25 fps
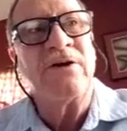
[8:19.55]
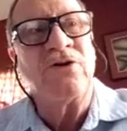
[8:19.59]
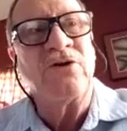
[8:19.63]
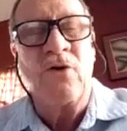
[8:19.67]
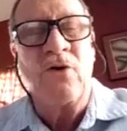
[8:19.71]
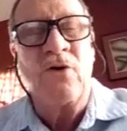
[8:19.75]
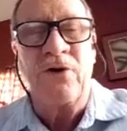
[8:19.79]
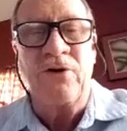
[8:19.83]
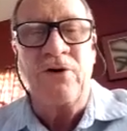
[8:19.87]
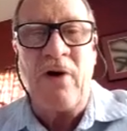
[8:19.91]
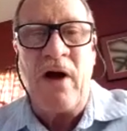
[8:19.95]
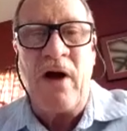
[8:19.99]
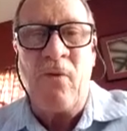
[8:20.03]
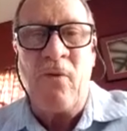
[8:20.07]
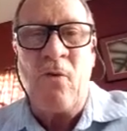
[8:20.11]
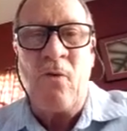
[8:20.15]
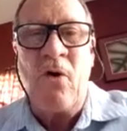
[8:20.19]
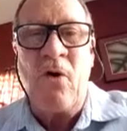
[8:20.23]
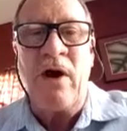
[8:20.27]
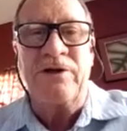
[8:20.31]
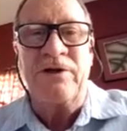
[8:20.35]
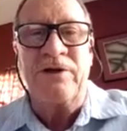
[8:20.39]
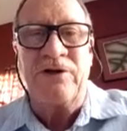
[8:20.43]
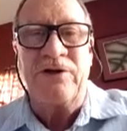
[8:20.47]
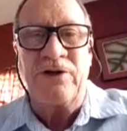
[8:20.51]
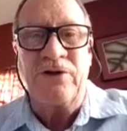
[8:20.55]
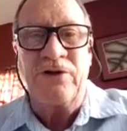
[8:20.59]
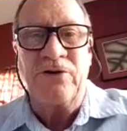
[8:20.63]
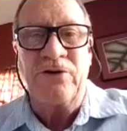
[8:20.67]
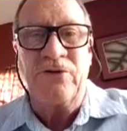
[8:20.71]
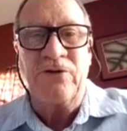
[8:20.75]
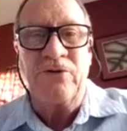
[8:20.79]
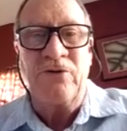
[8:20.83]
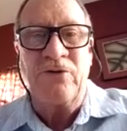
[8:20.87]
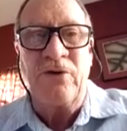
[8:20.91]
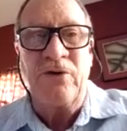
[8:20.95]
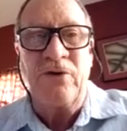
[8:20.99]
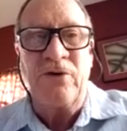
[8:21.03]
nor do I want
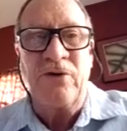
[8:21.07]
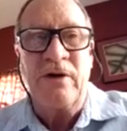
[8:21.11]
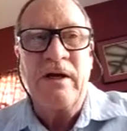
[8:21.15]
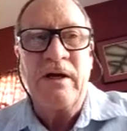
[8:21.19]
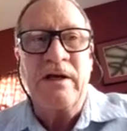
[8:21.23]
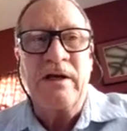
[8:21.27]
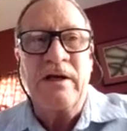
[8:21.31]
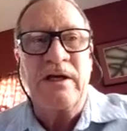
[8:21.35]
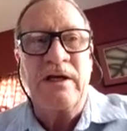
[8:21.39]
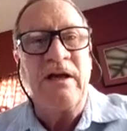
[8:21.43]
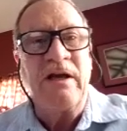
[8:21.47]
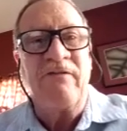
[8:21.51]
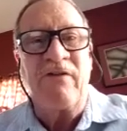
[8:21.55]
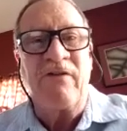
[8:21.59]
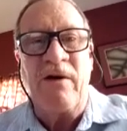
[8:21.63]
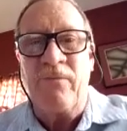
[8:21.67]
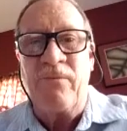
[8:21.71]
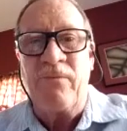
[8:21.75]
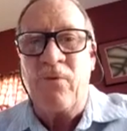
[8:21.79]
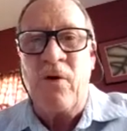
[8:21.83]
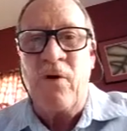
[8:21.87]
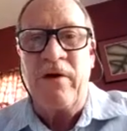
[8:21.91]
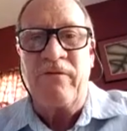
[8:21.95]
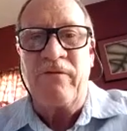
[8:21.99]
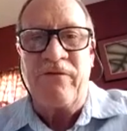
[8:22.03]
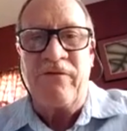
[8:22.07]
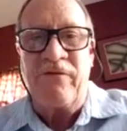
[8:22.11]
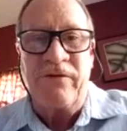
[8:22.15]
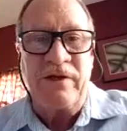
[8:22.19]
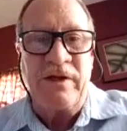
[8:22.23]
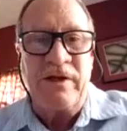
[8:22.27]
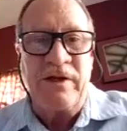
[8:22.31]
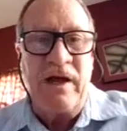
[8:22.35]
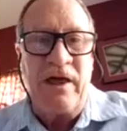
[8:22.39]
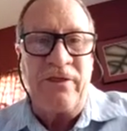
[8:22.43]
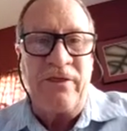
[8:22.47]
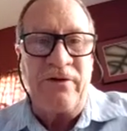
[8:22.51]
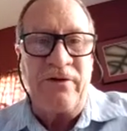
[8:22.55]
to, give up one for
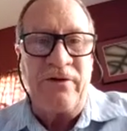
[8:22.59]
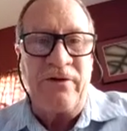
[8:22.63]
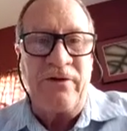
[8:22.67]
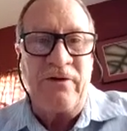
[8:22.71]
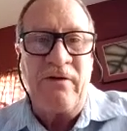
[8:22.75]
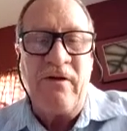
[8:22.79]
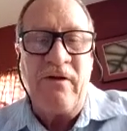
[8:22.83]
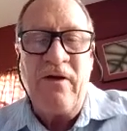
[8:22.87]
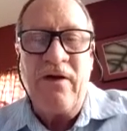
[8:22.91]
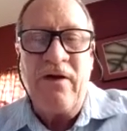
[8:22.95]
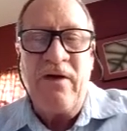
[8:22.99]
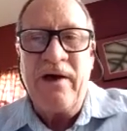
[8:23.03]
the other.